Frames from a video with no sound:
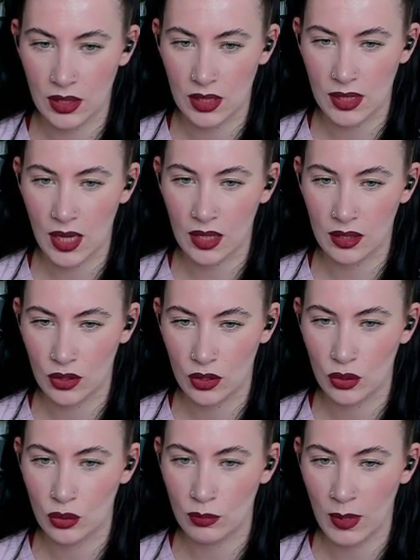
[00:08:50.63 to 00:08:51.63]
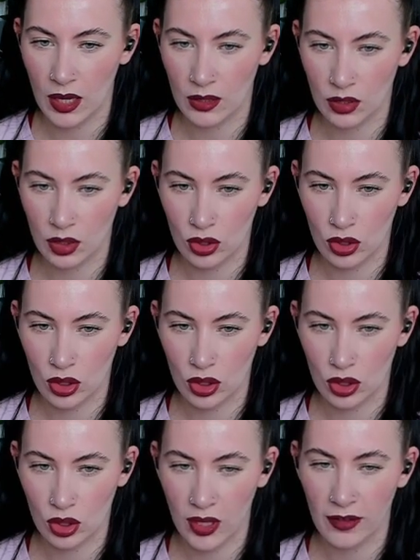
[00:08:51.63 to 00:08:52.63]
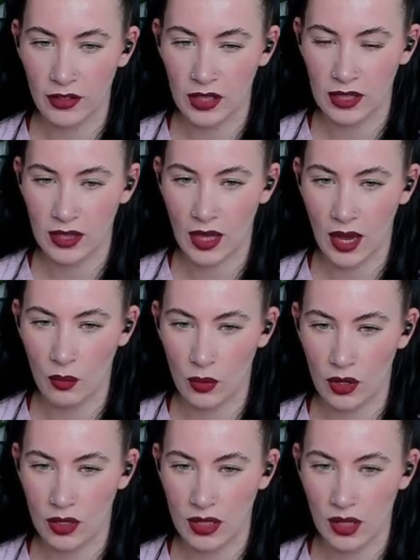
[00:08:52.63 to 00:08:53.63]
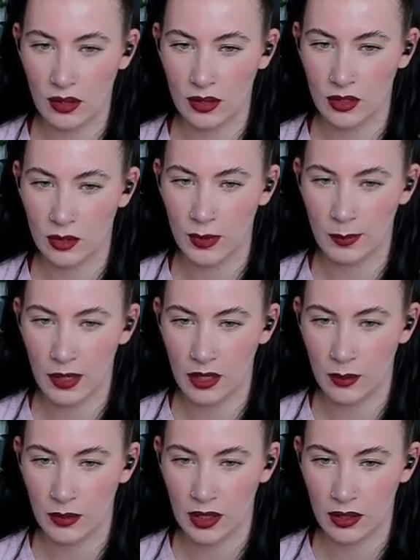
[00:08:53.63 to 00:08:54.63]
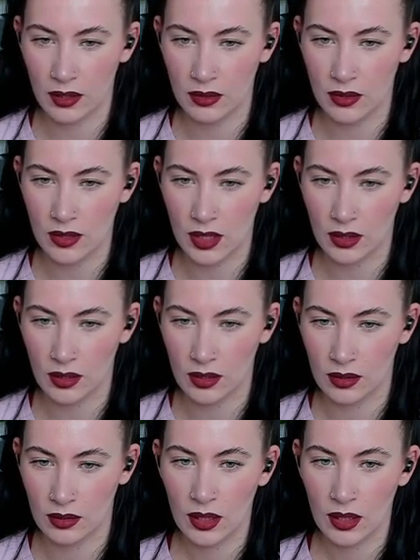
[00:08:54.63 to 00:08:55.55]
Is that too much? I feel like that works a little bit better with the colors in here.